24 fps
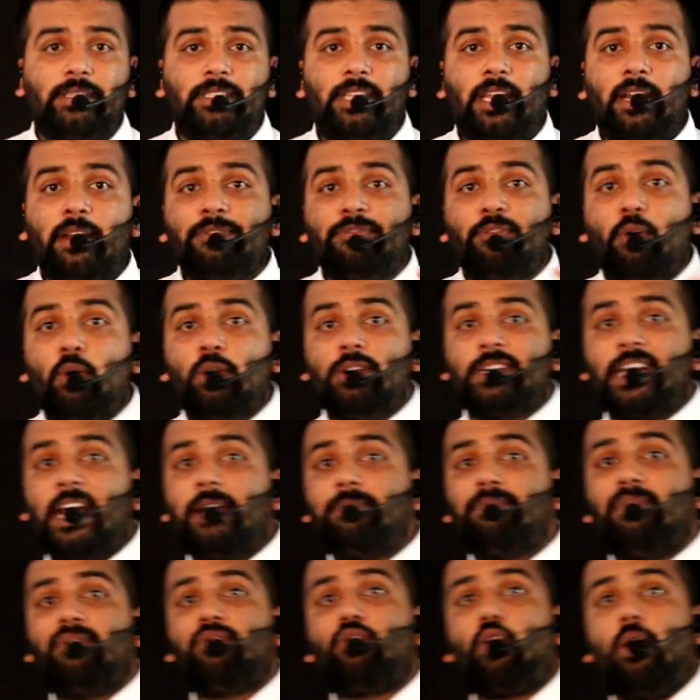There are four
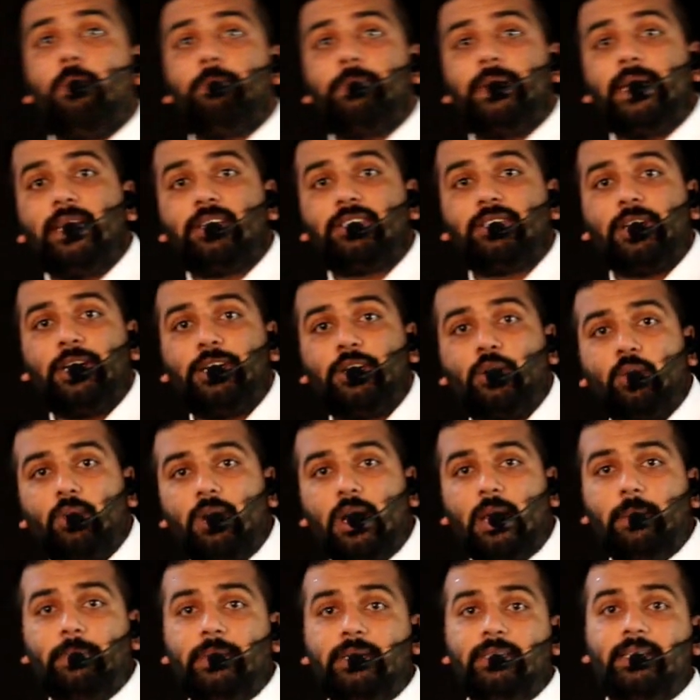types of combination
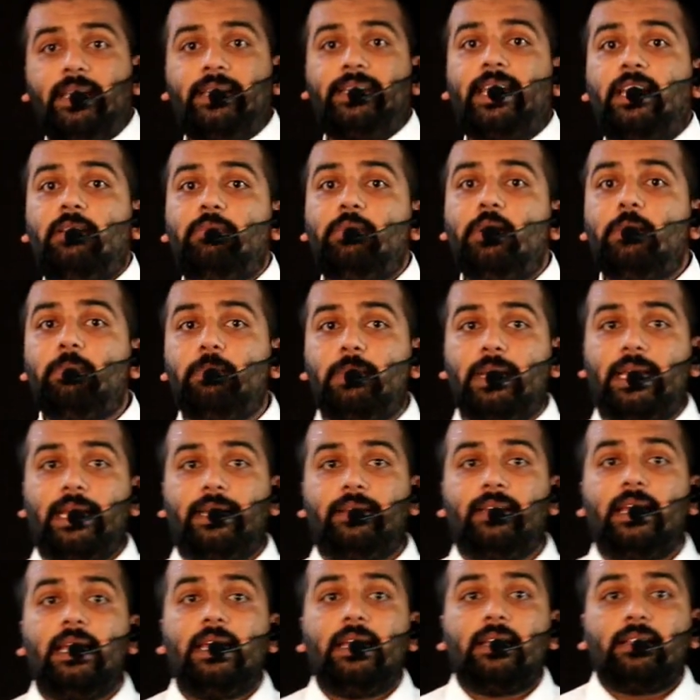tournament that can be
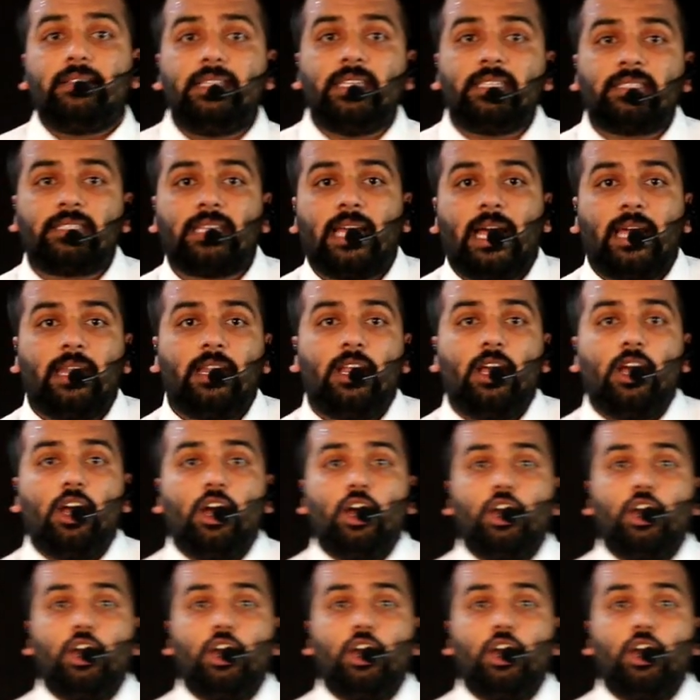played. These are